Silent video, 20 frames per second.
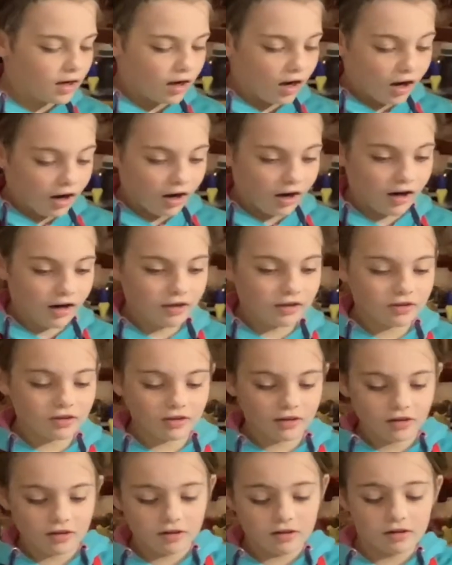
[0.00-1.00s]
Alright, so
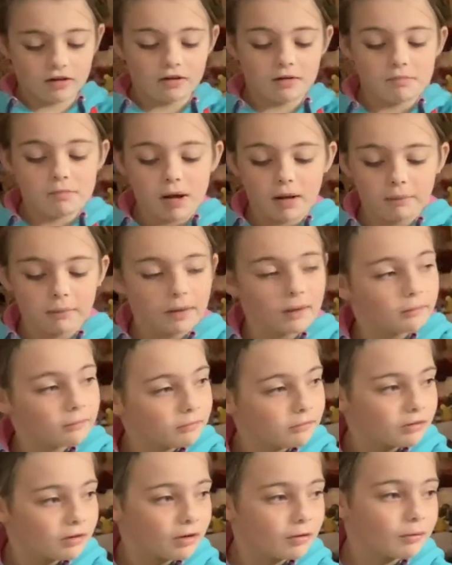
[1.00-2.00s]
my mum's
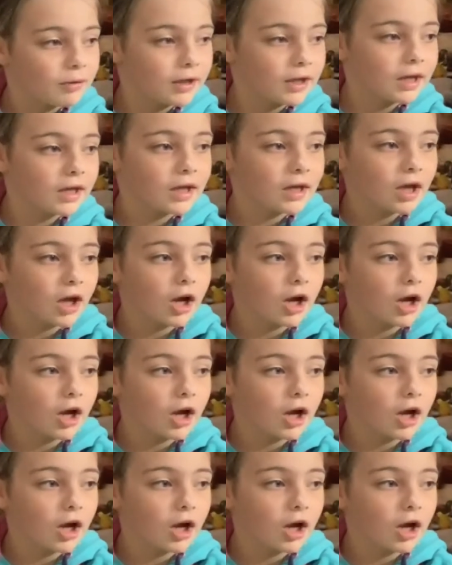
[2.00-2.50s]
doing